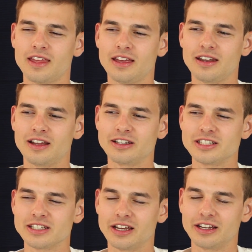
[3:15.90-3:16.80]
And I
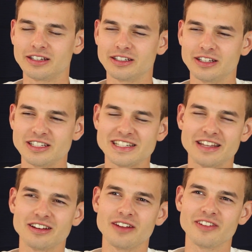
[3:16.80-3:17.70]
just like say
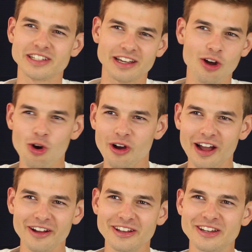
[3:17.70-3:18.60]
the name. I was like, oh,
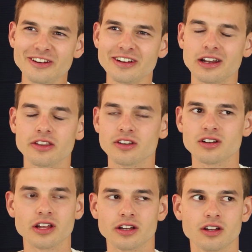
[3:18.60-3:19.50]
how you doing? And they're
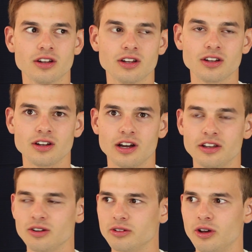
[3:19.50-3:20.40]
like, I
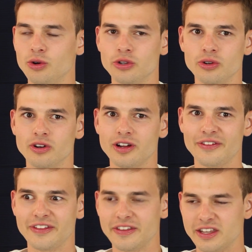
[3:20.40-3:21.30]
don't know you.
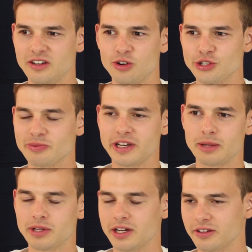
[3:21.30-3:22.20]
And then they notice my
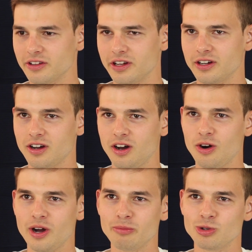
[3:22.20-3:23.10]
name tag and they're like,
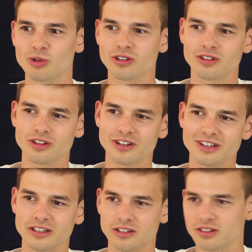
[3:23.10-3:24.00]
oh, I'm doing
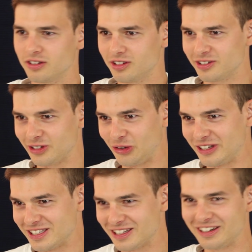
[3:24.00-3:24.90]
good. So
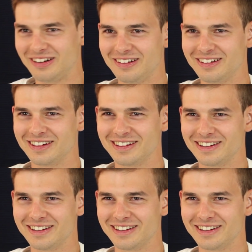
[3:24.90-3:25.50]
and so.